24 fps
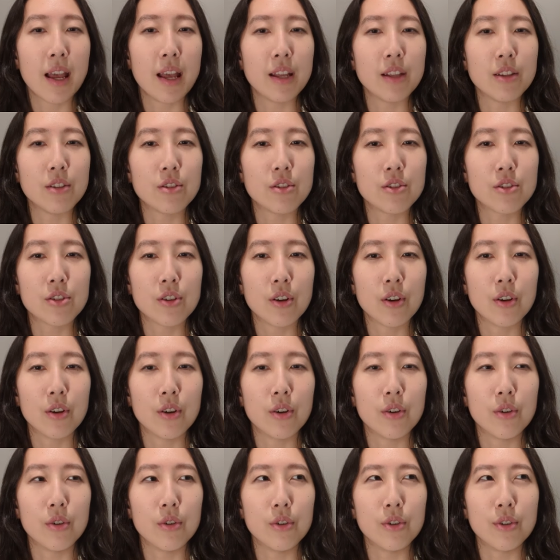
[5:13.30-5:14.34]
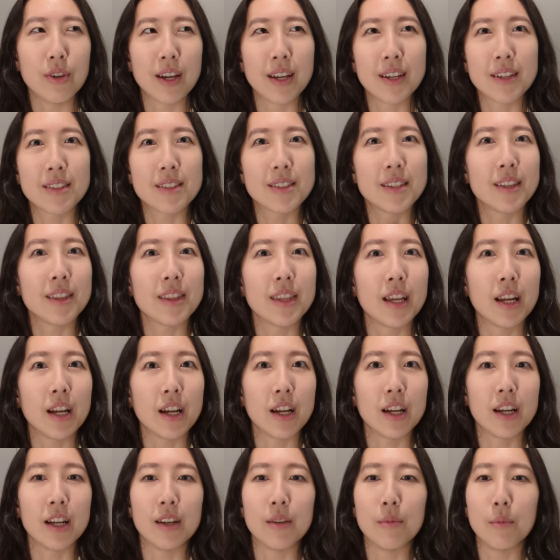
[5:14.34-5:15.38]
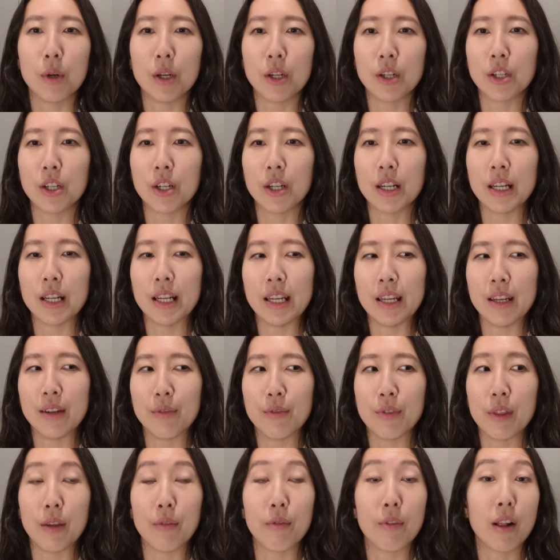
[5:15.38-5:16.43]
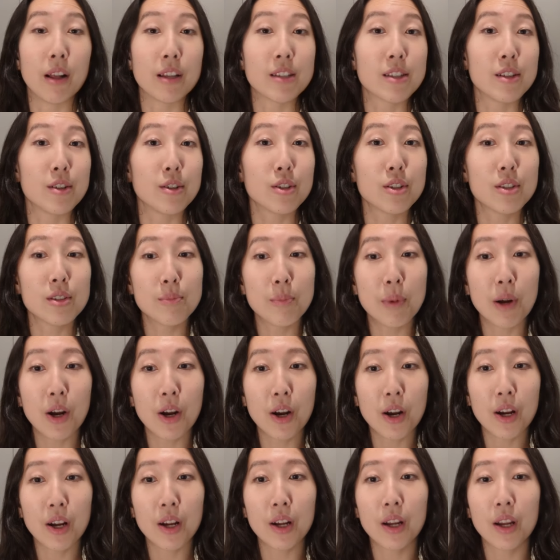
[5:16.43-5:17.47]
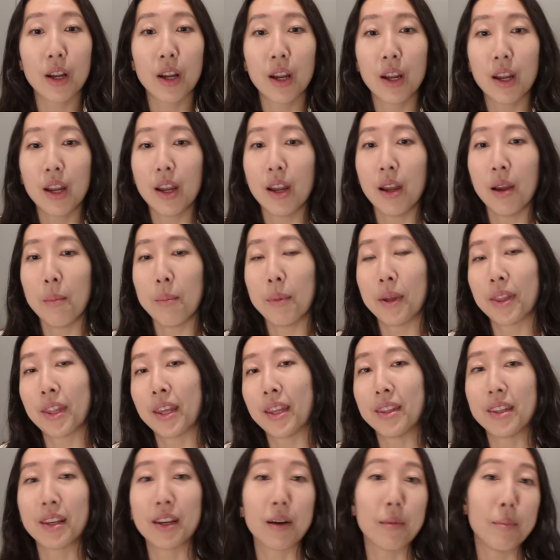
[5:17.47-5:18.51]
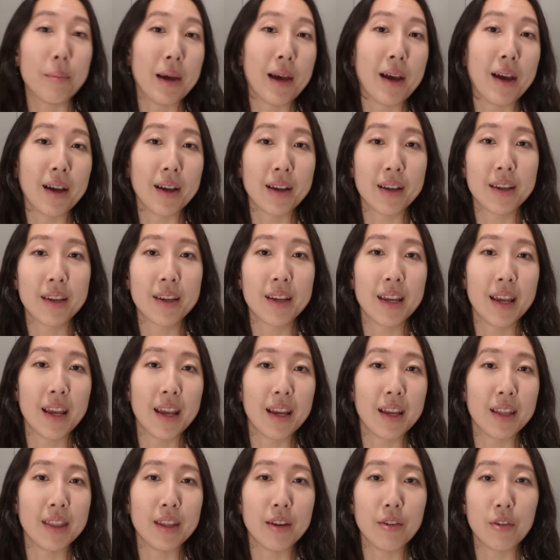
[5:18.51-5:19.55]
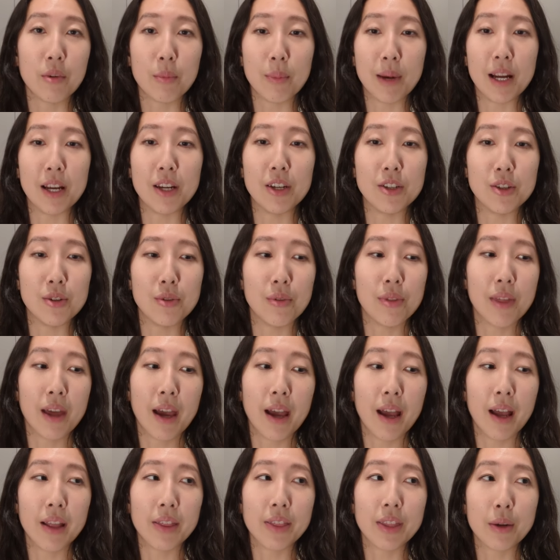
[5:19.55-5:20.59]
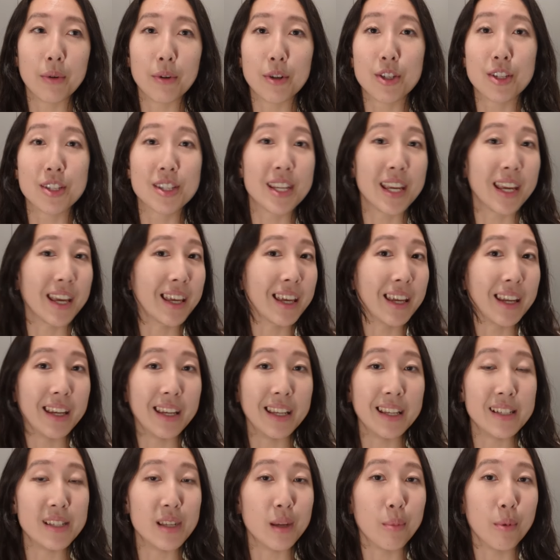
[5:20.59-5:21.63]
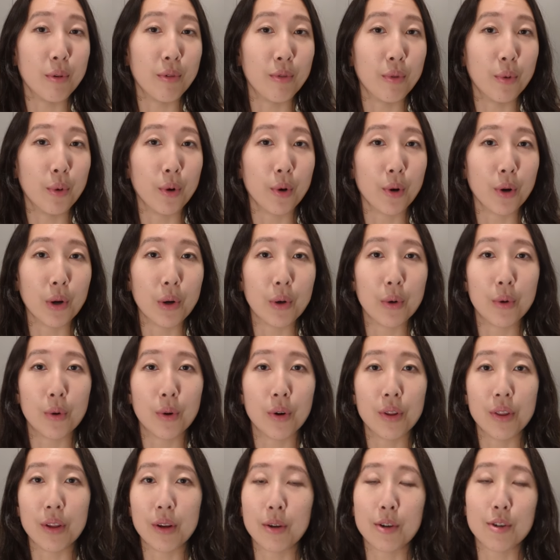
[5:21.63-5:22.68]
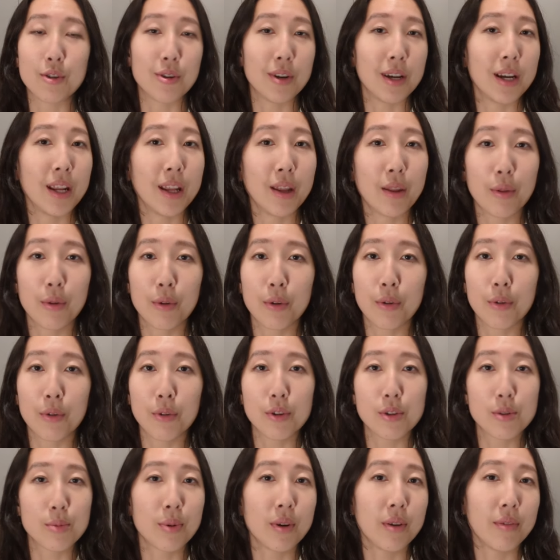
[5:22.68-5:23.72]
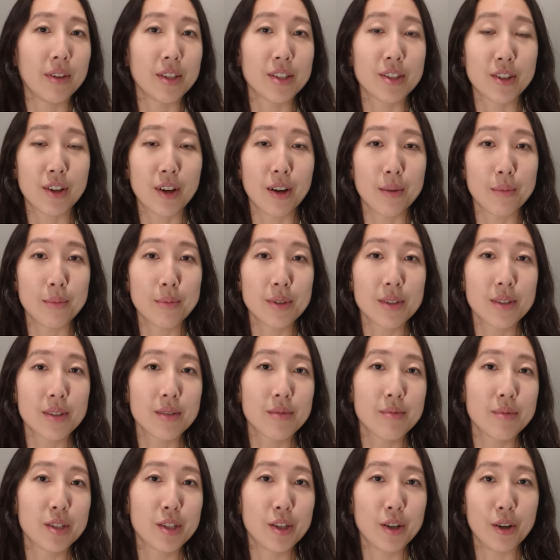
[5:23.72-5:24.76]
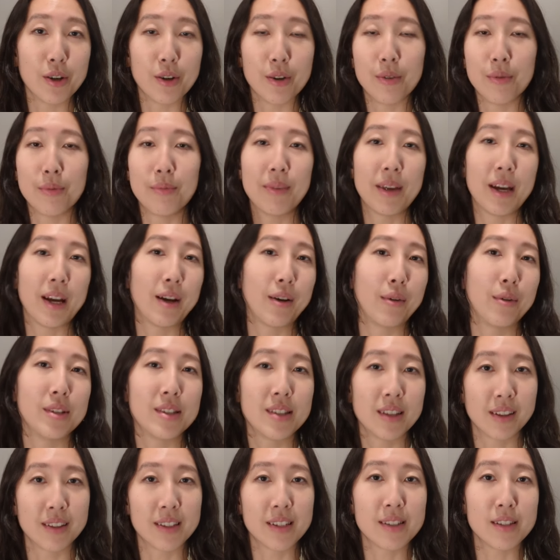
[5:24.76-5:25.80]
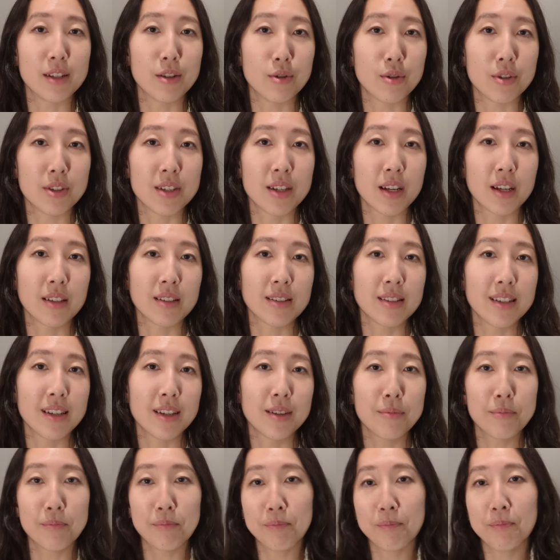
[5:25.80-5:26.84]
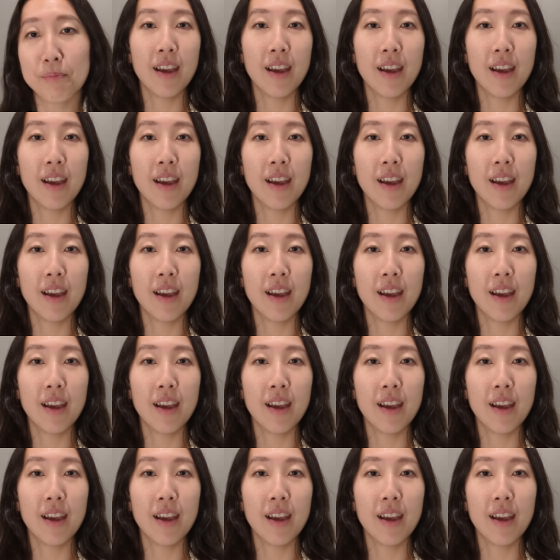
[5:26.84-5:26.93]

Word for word: And so you kind of sit there and wonder if they've lost their spark, but then they come back and they remind you that they were just taking it easy before, or they were training through those previous comps. So I always think that's interesting to see.